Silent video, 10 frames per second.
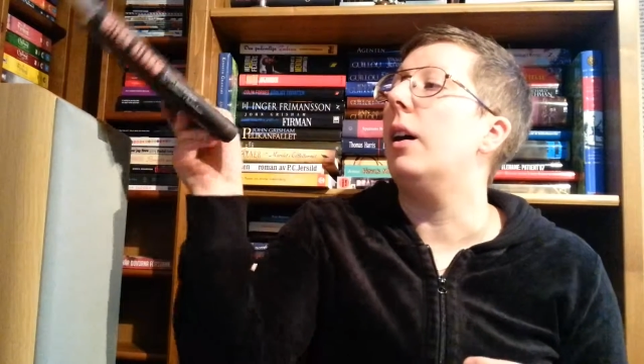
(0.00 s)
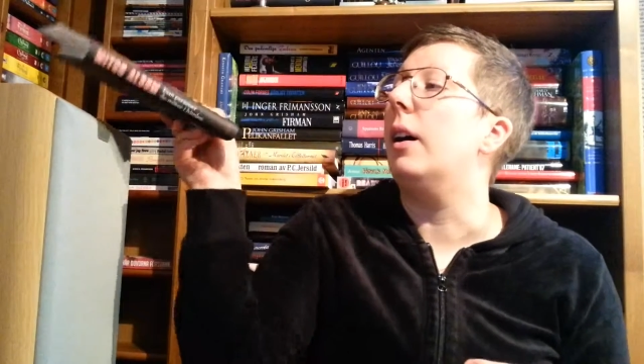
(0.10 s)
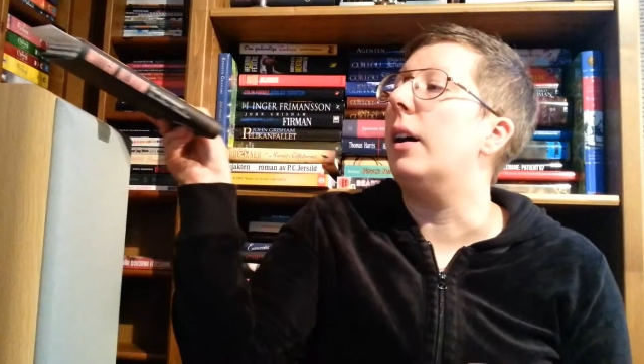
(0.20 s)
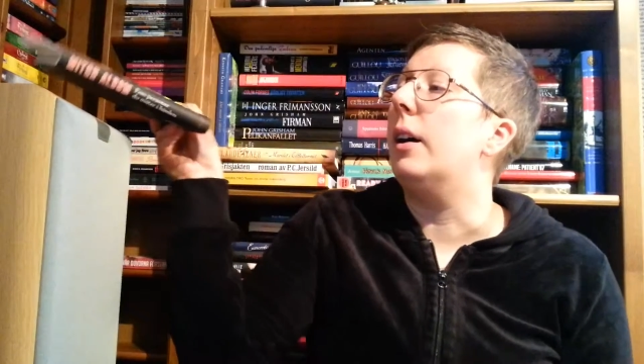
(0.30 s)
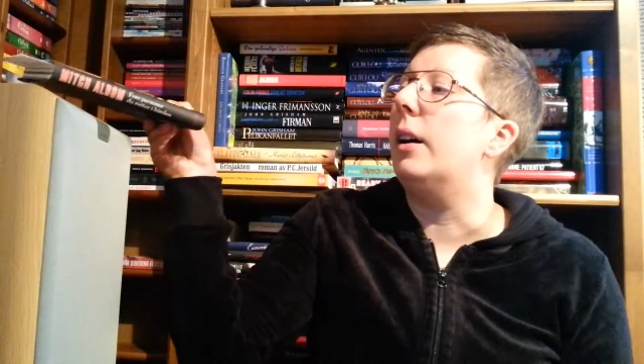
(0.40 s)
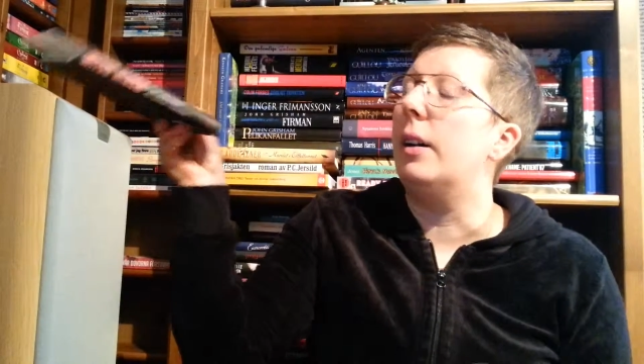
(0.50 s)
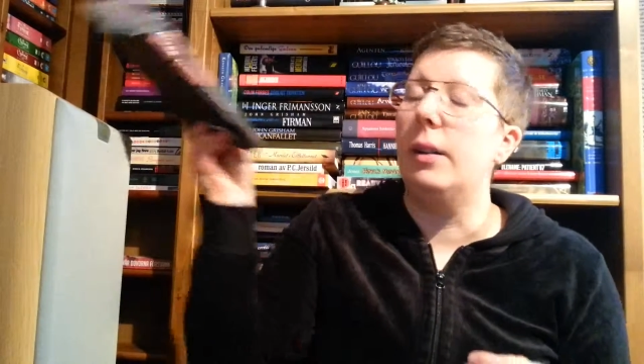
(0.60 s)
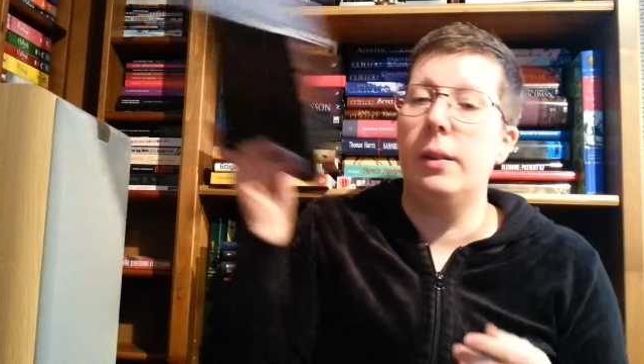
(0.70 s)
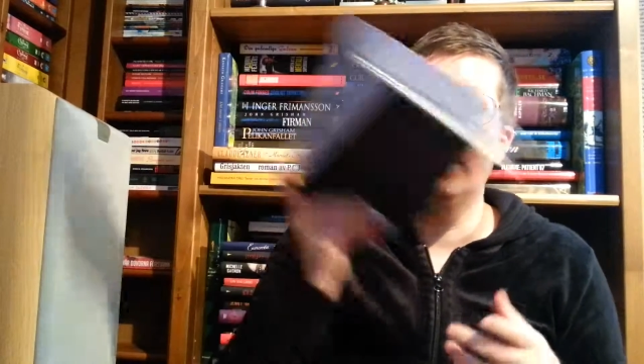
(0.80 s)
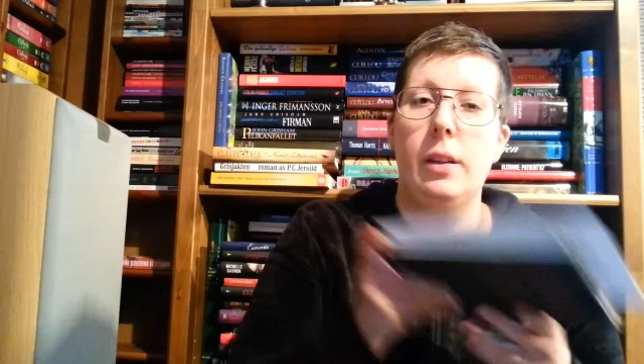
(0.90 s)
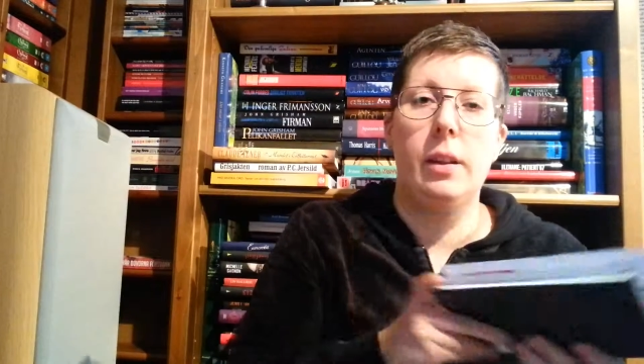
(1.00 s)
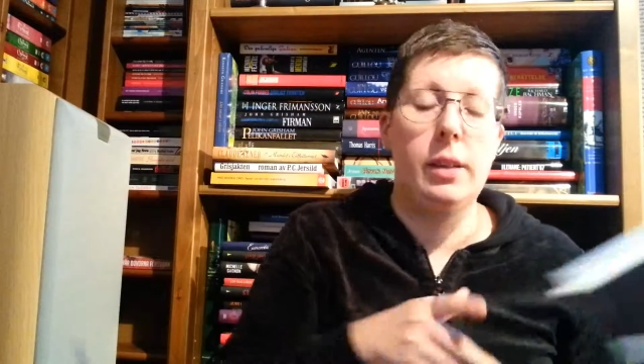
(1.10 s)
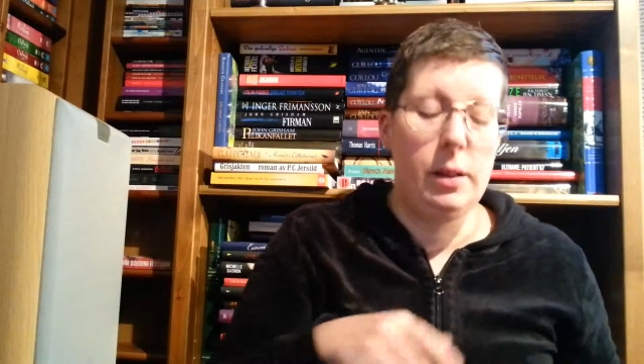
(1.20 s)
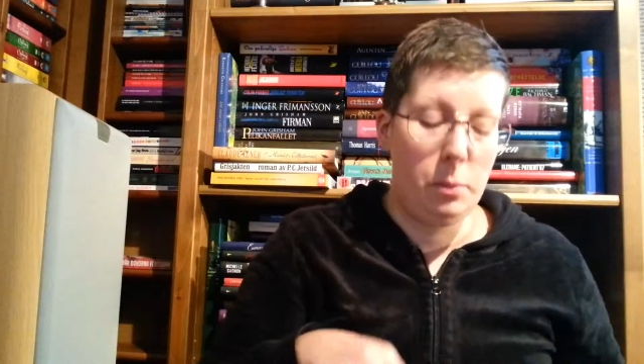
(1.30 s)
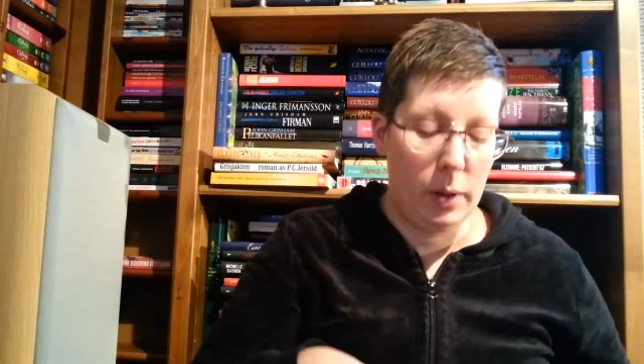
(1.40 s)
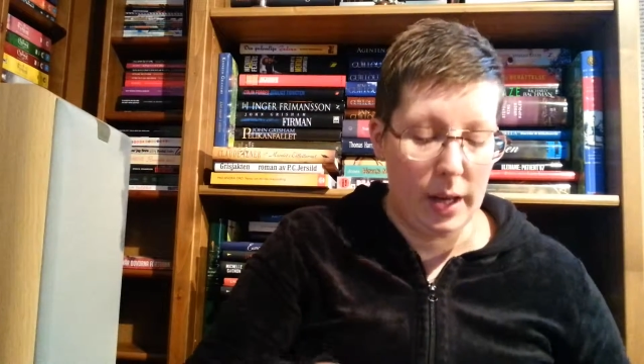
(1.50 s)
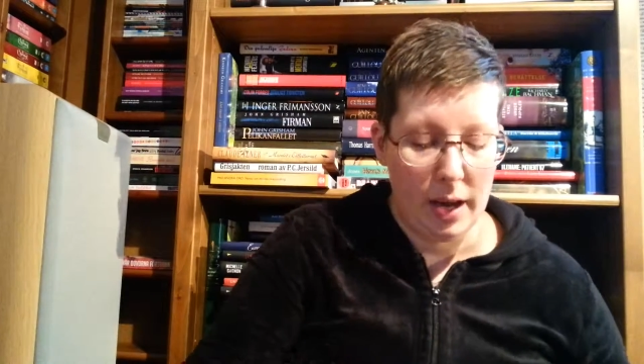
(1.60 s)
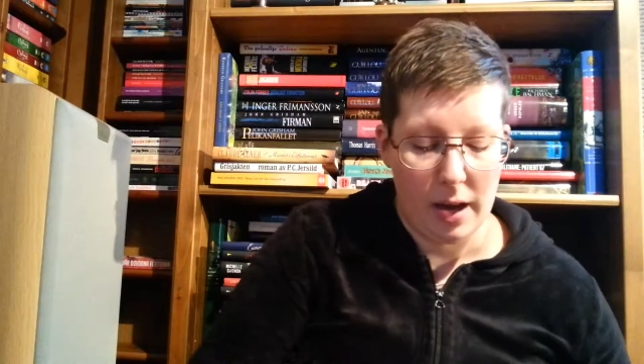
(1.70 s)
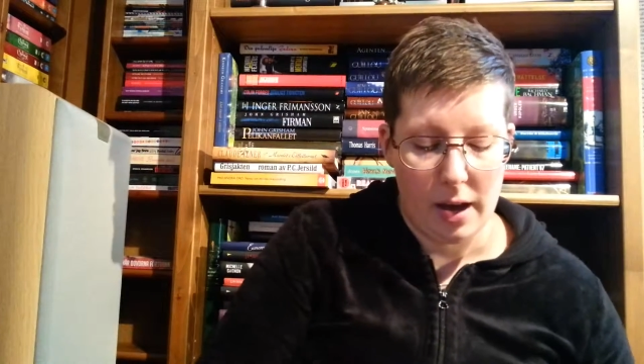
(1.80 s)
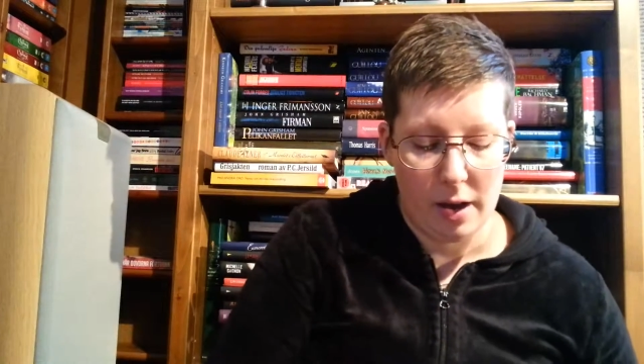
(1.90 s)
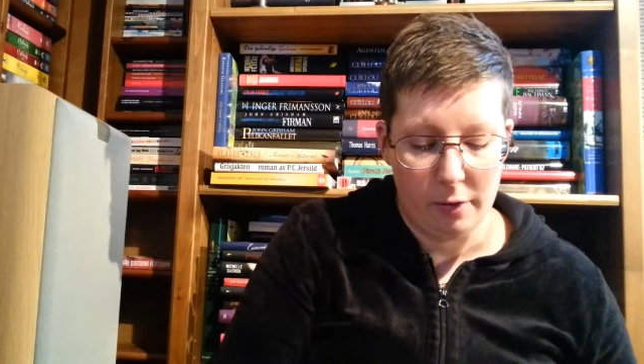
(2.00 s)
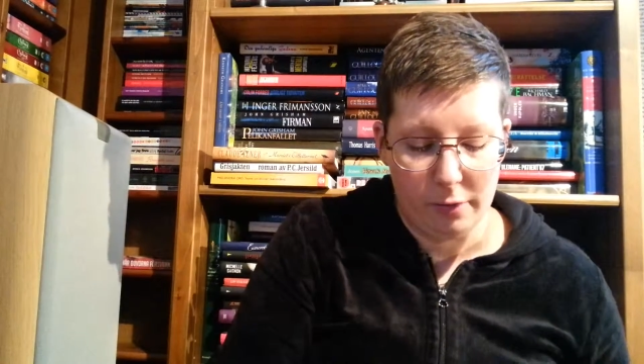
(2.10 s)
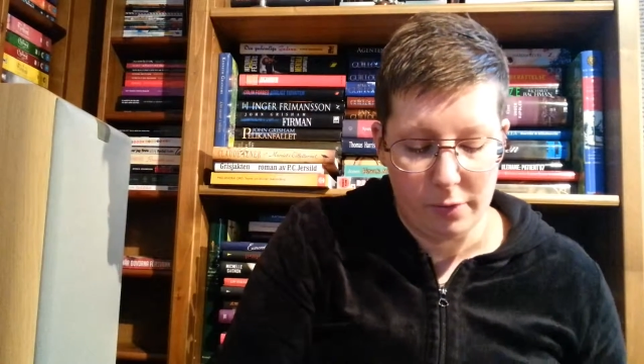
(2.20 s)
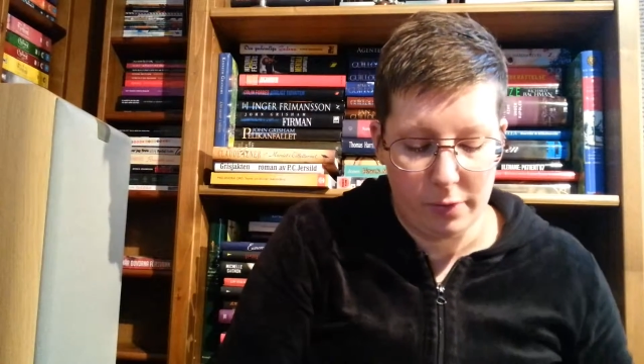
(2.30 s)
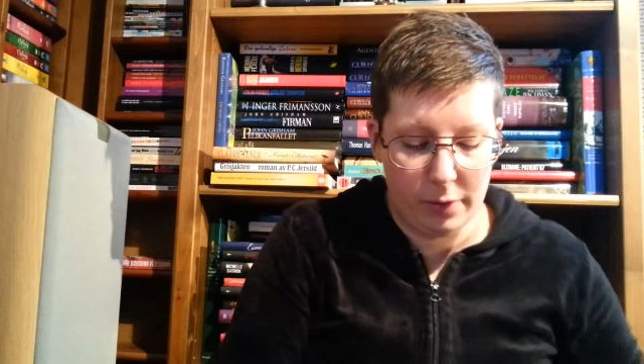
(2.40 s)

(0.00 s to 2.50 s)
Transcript: Uh, then we have